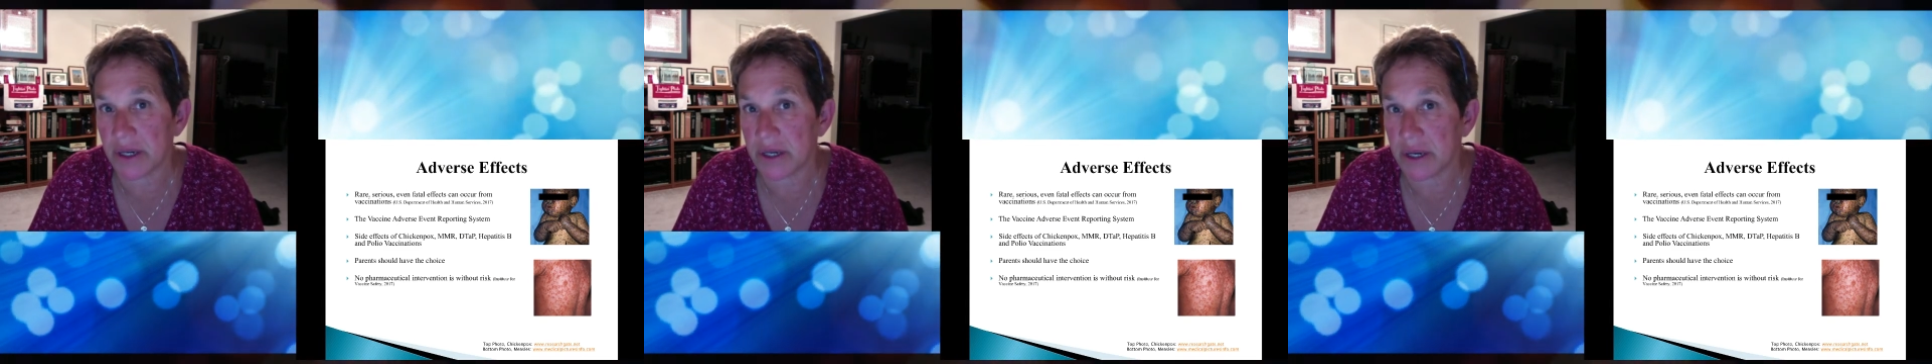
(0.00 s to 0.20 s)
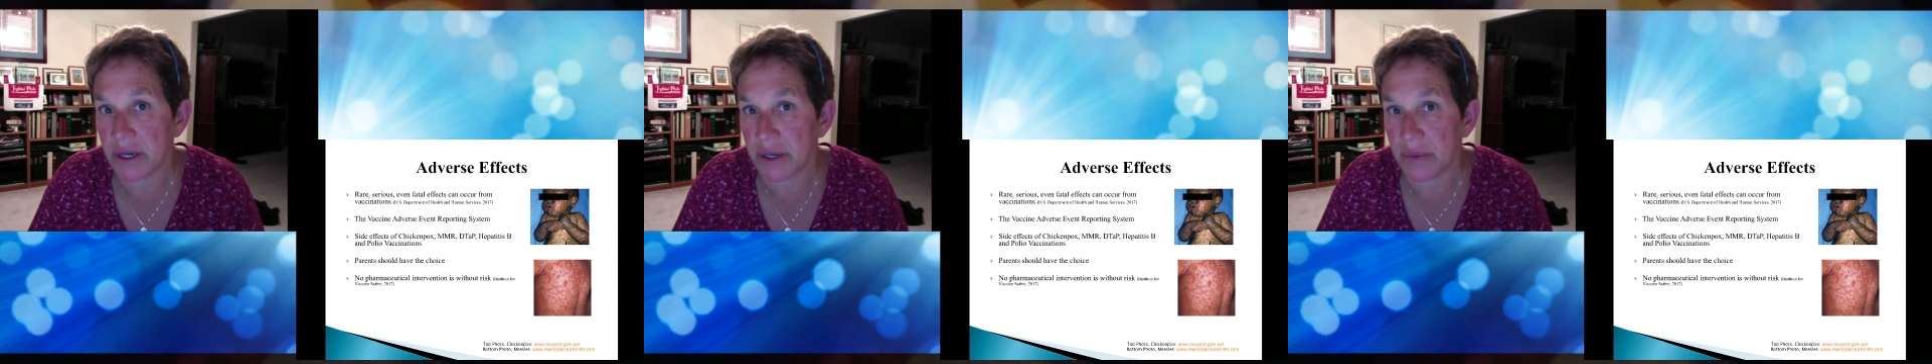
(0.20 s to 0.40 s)

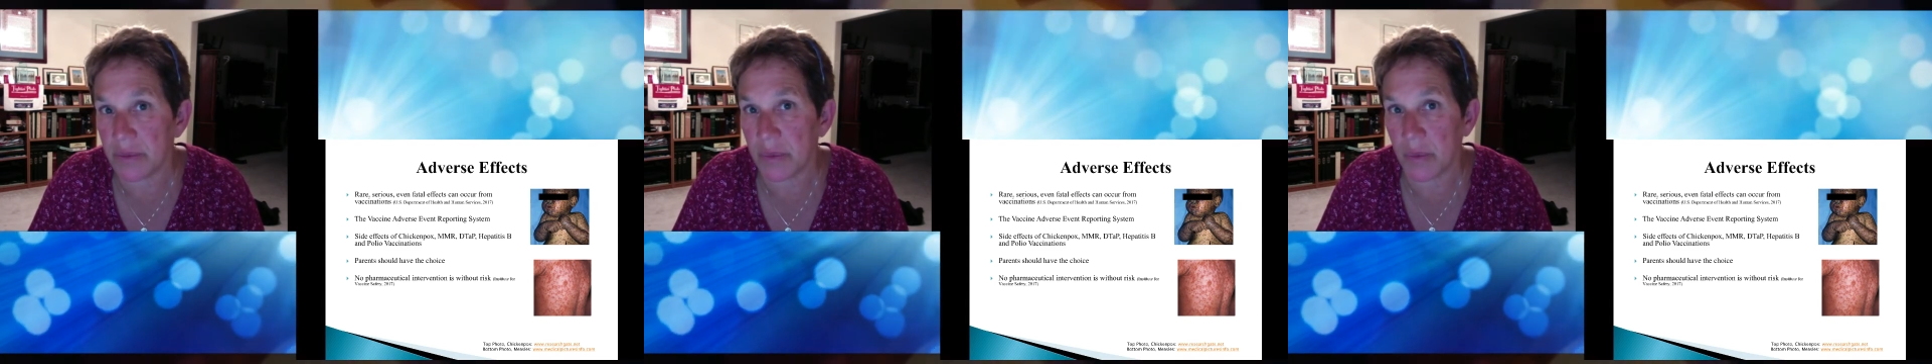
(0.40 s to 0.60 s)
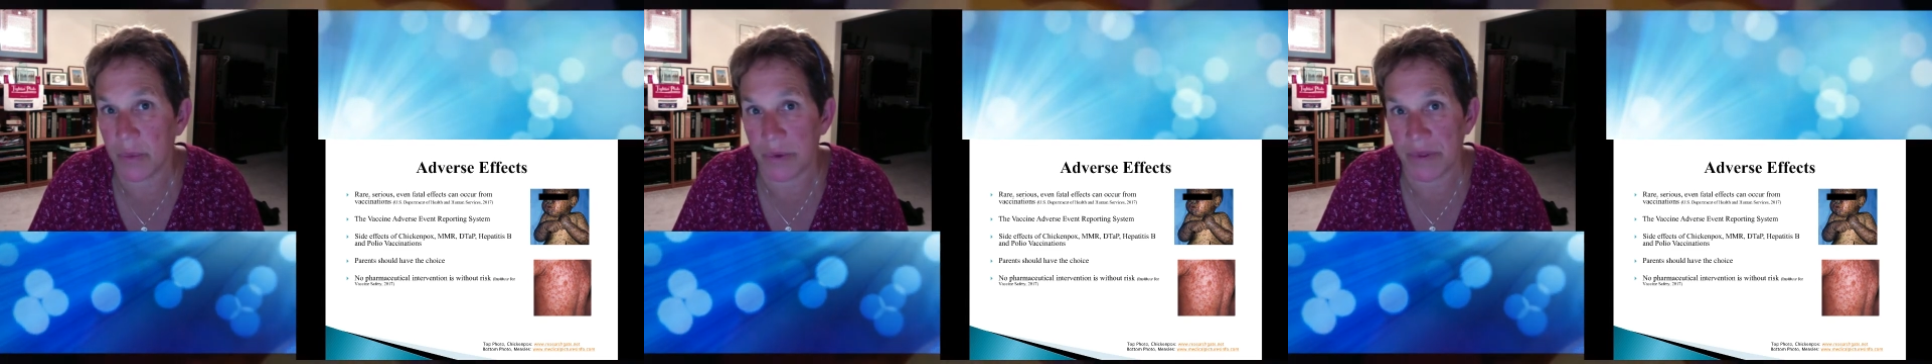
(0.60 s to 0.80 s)
come
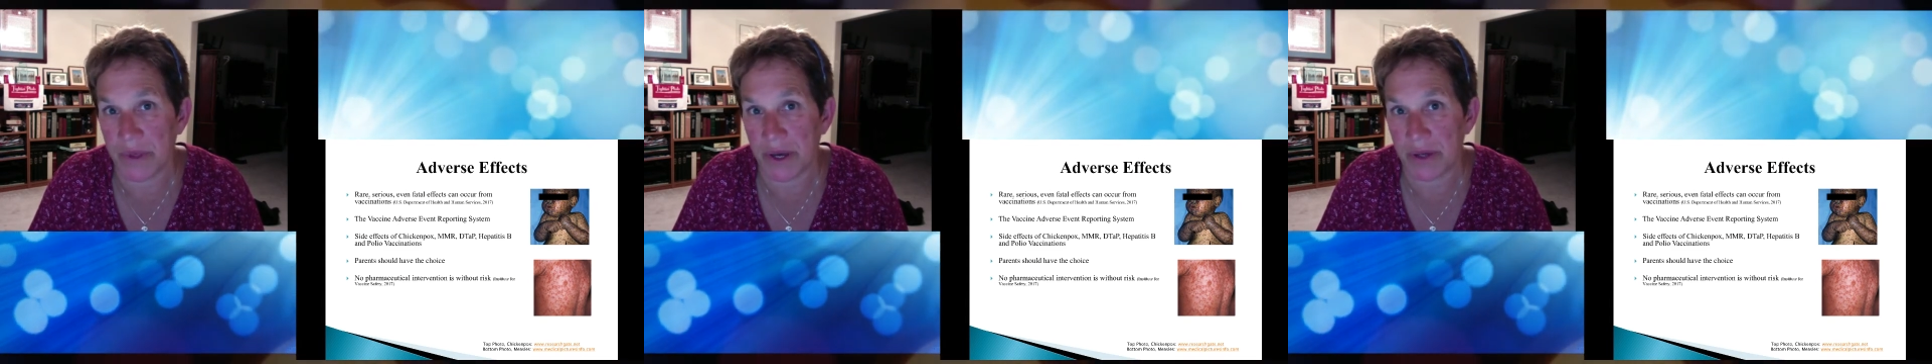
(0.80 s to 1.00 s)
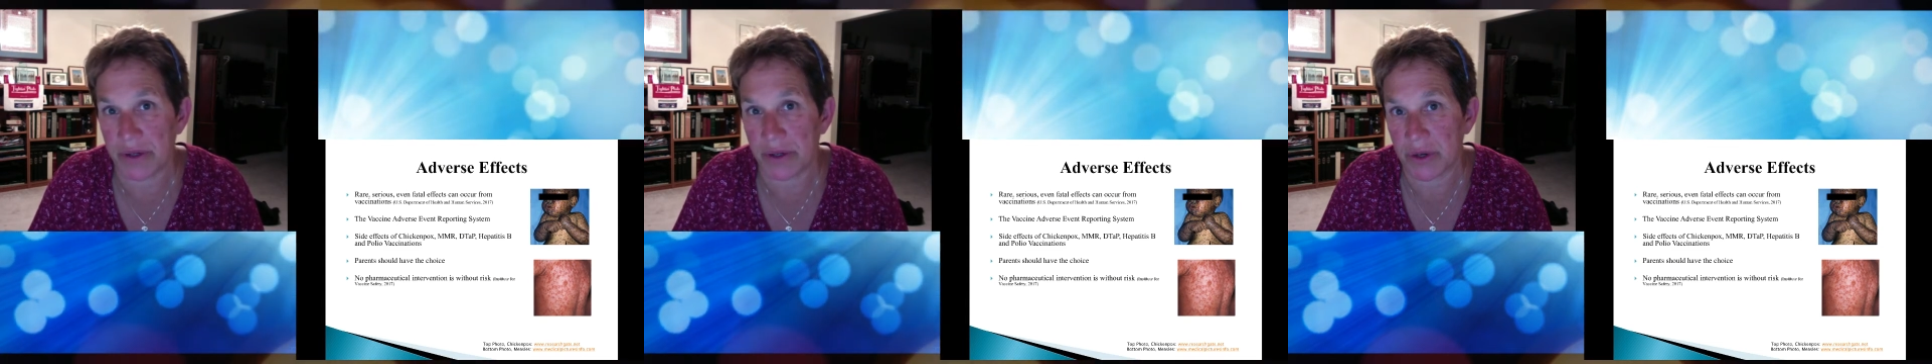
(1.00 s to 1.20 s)

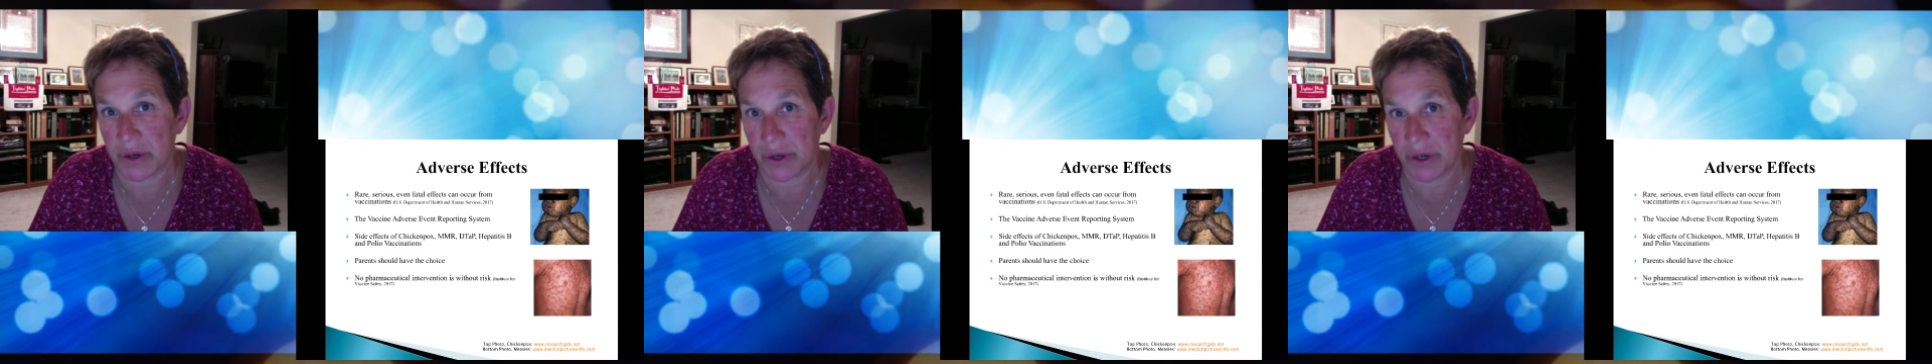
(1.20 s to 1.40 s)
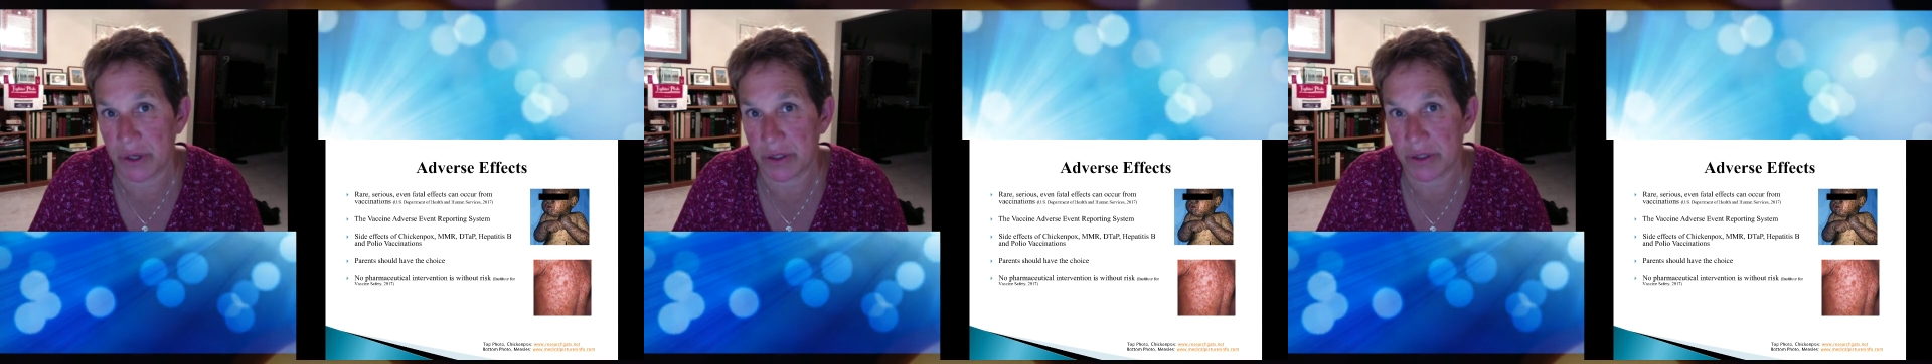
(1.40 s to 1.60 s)
without a
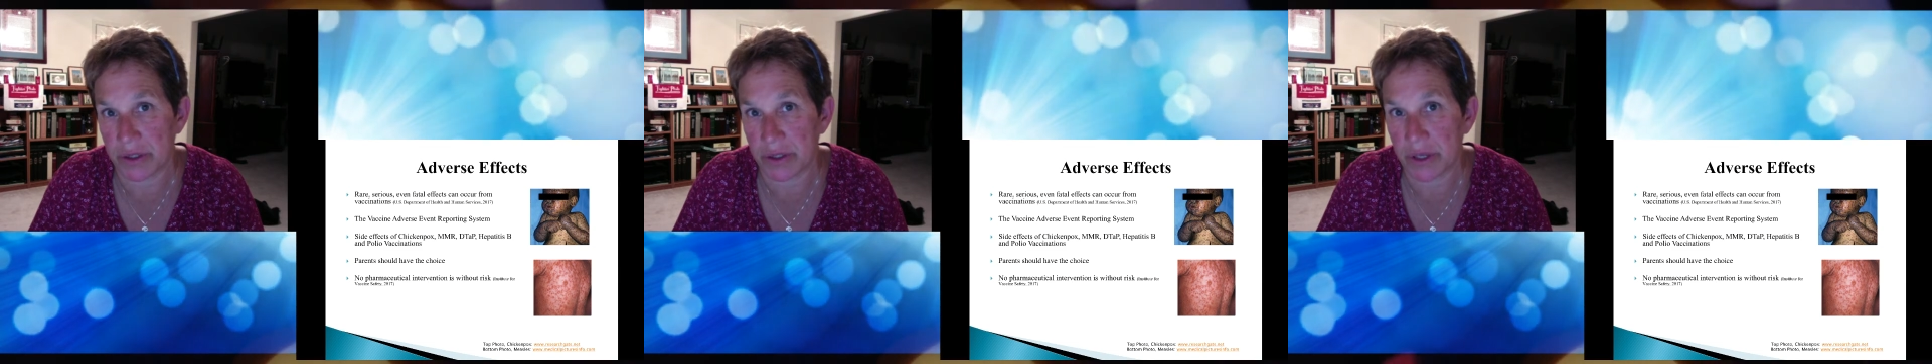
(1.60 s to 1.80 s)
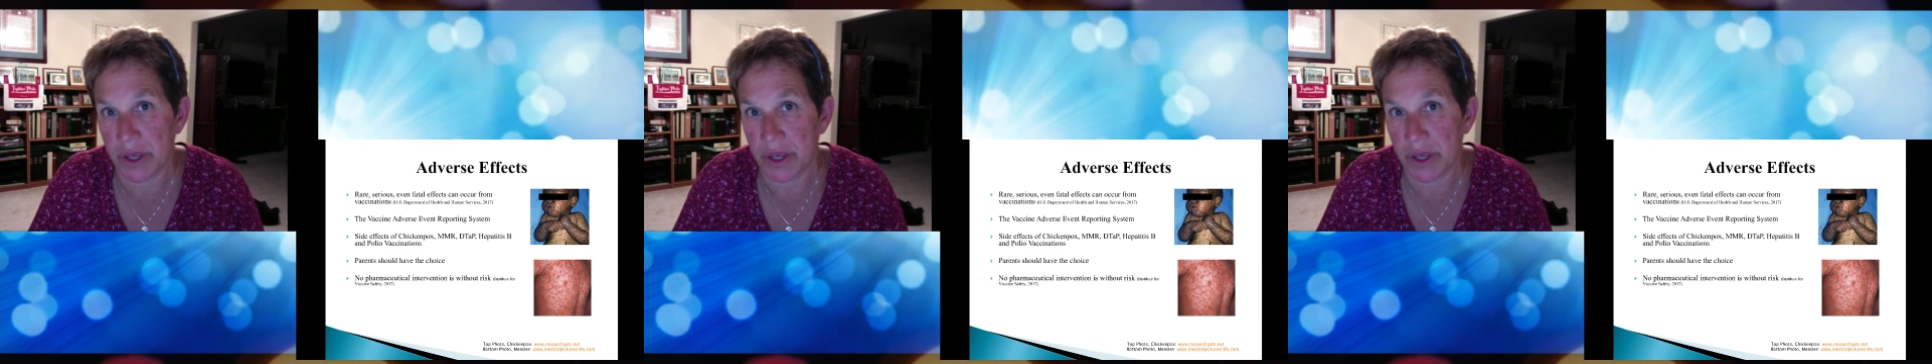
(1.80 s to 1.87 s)
cost.